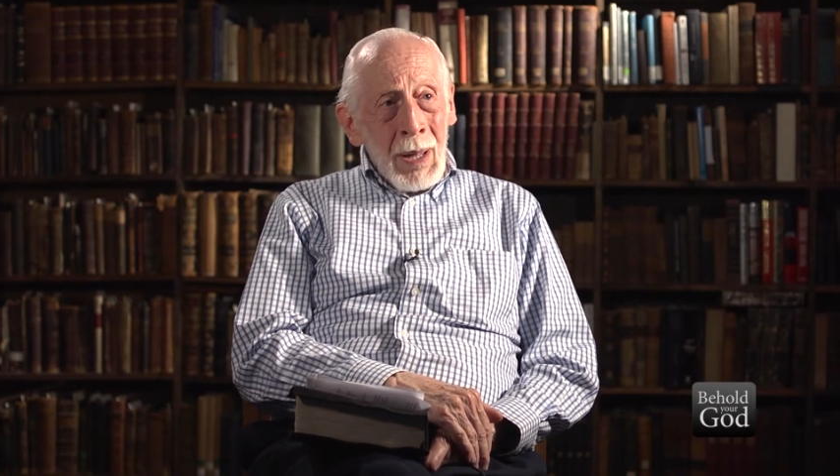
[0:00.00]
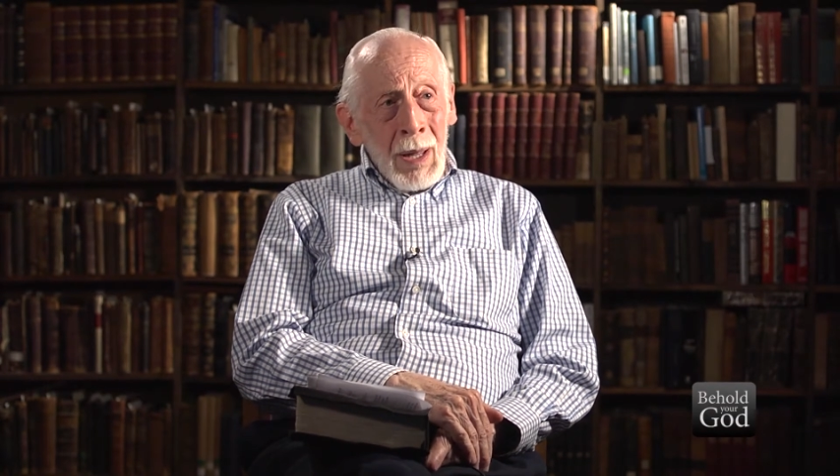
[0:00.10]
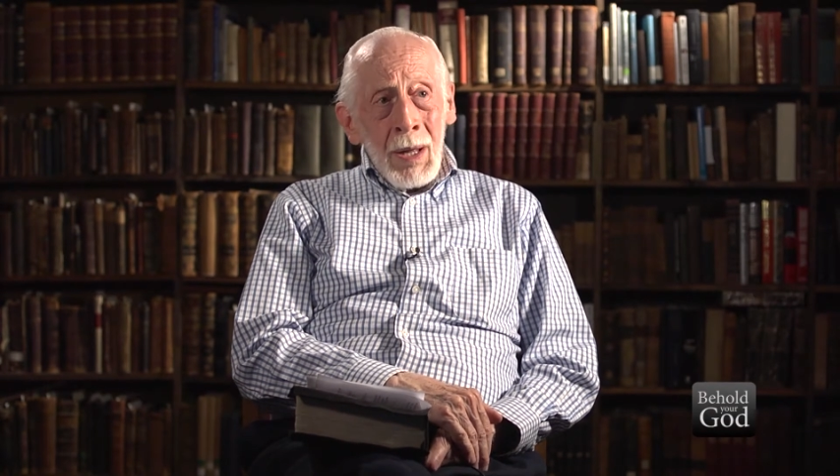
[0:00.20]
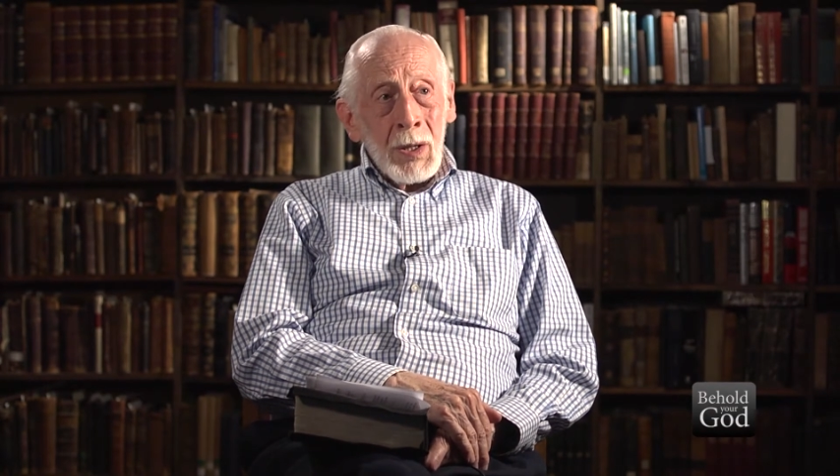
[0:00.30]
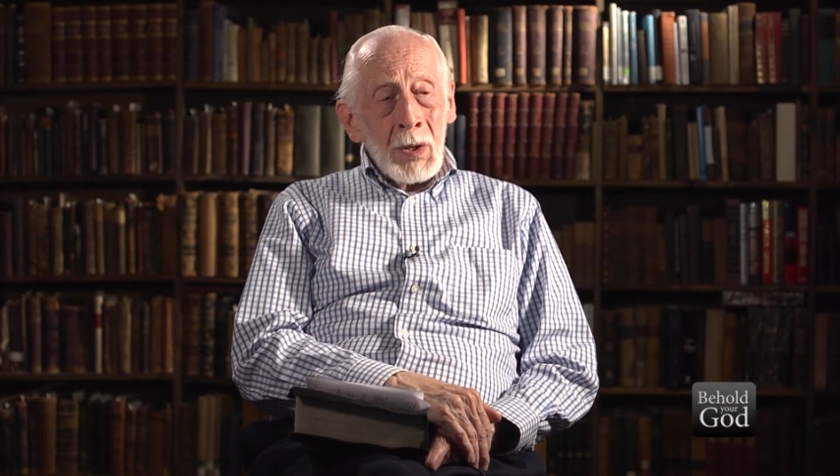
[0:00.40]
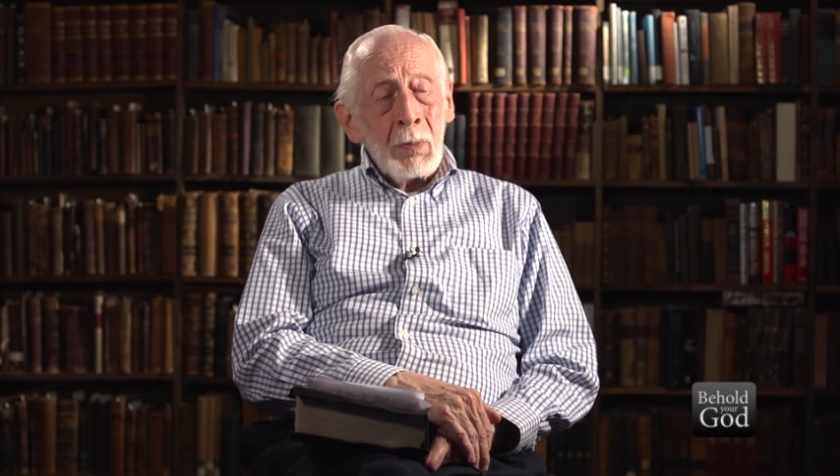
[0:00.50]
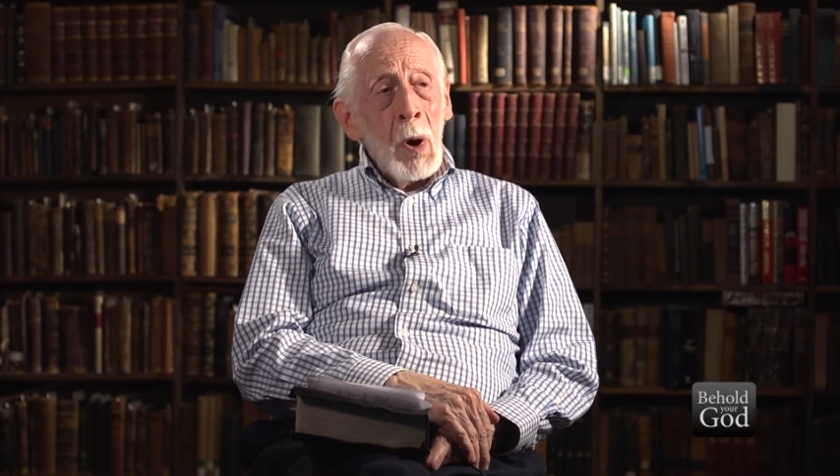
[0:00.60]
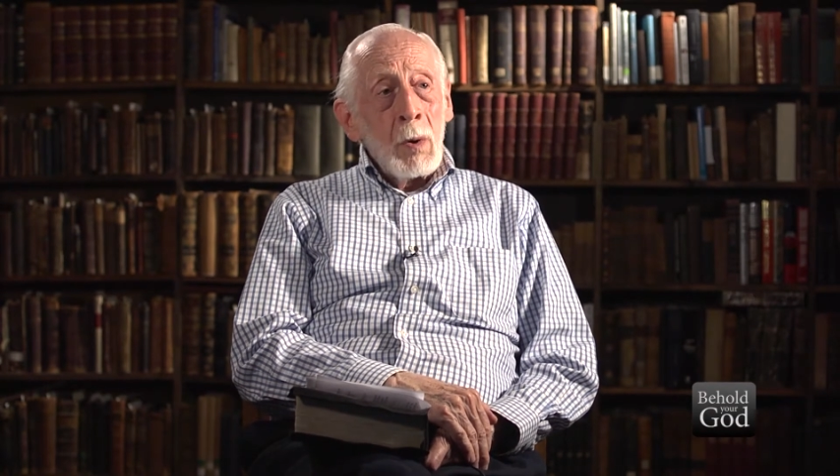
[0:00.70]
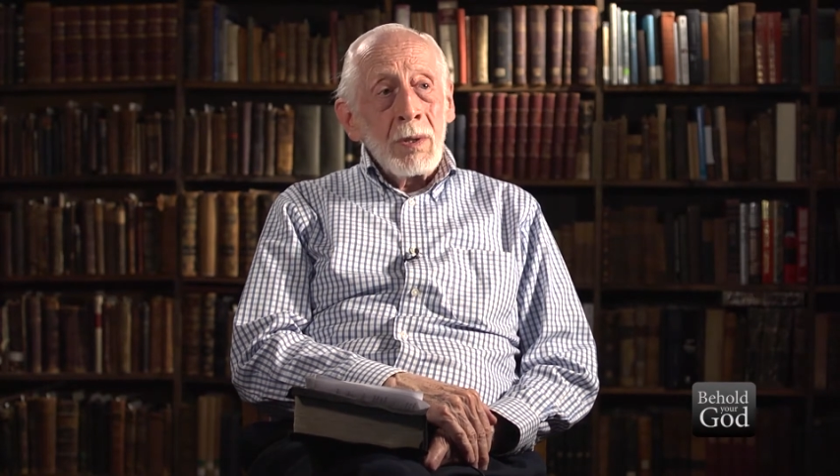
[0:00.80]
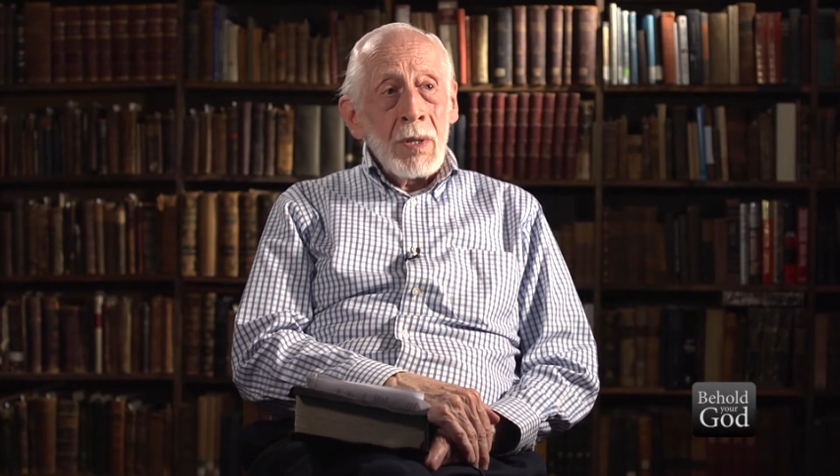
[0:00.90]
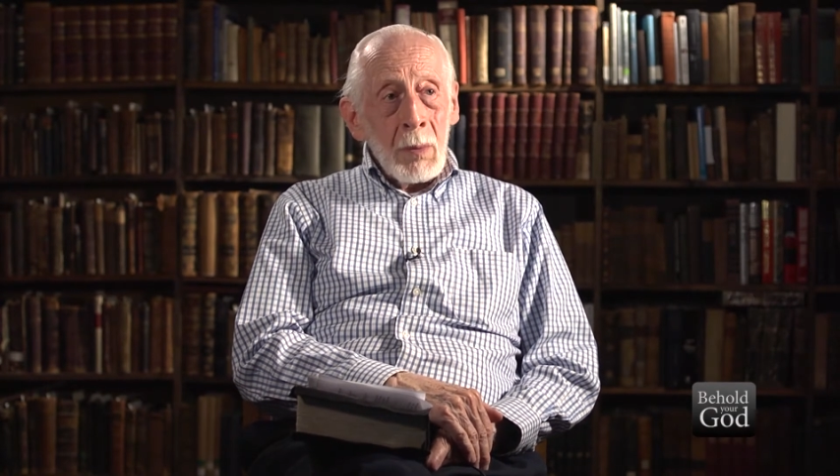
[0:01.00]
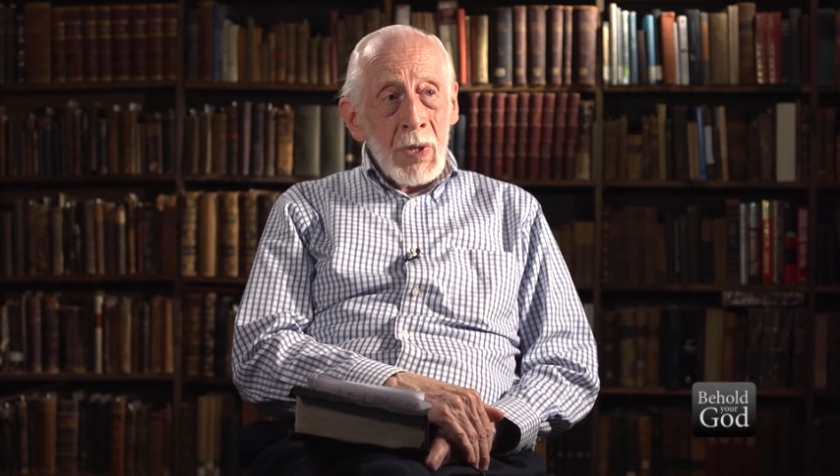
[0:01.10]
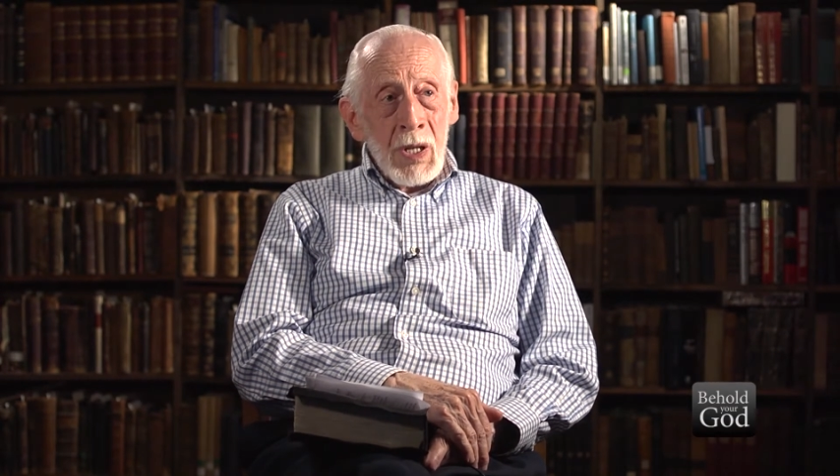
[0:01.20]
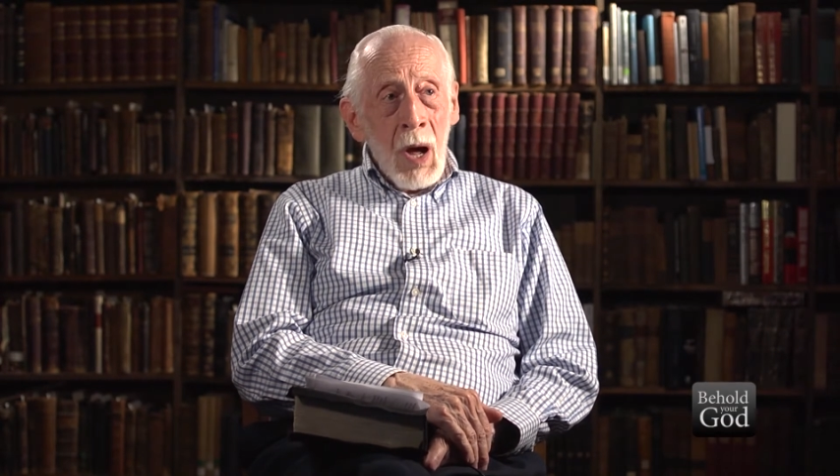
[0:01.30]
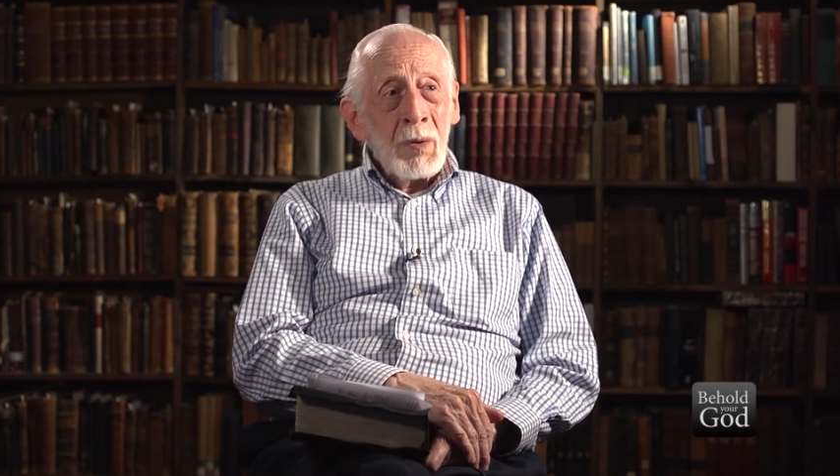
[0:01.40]
exposed
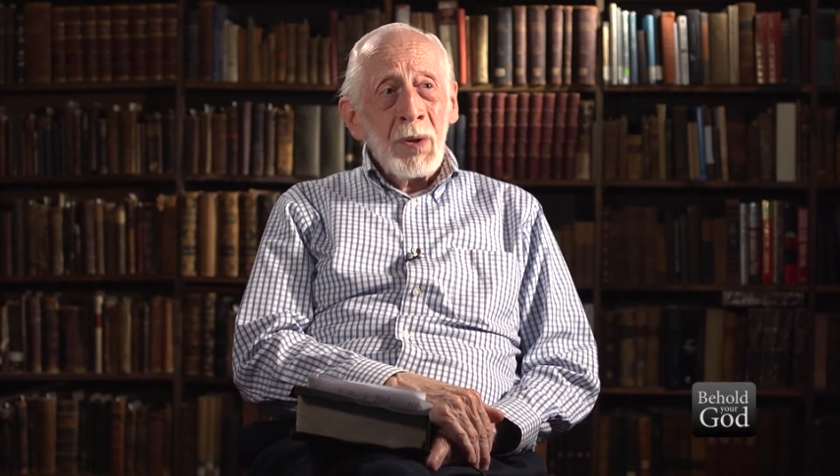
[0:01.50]
themselves